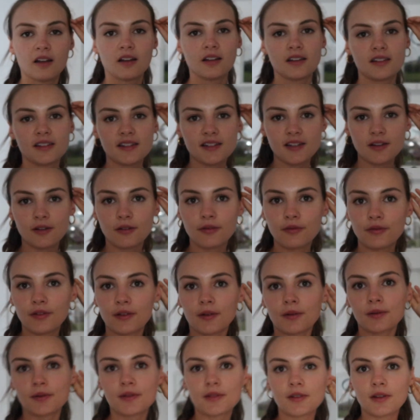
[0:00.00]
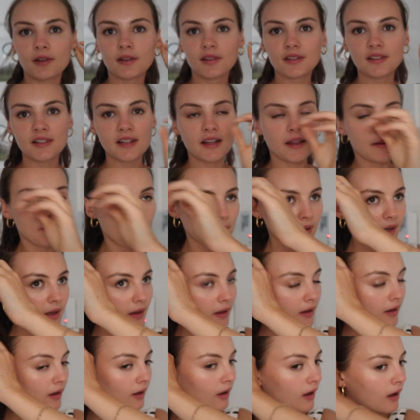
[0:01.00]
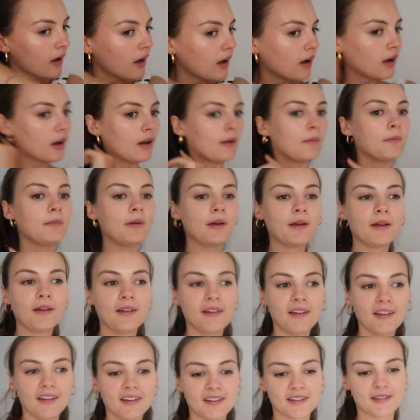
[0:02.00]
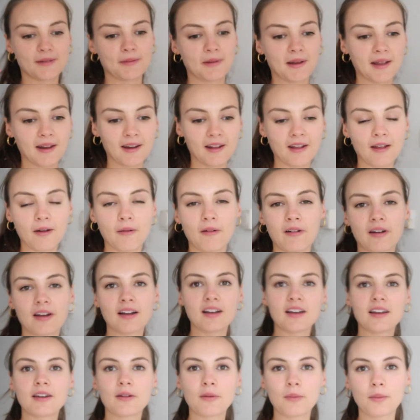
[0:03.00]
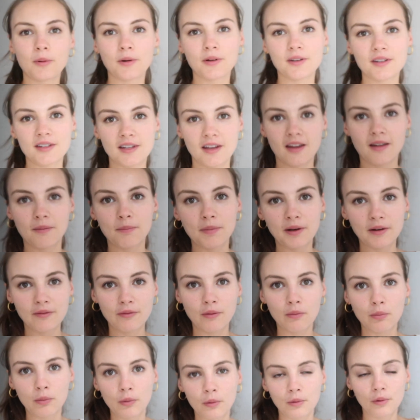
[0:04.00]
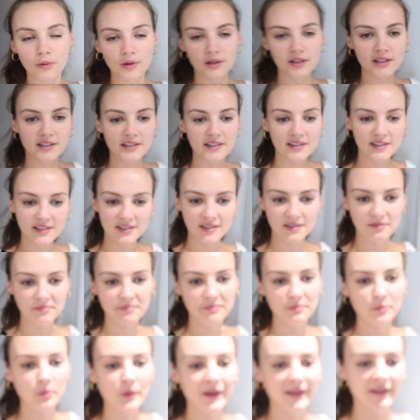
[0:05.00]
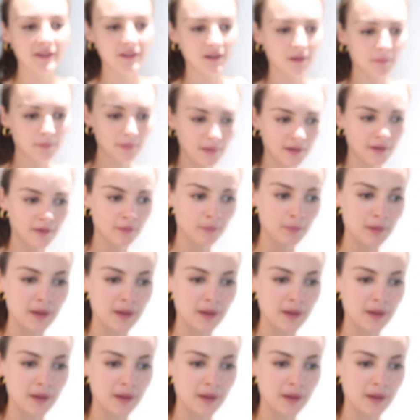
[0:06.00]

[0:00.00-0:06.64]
I still feel so sleepy. So we're gonna go on a little wander, a bit of a walk, just to wake up a little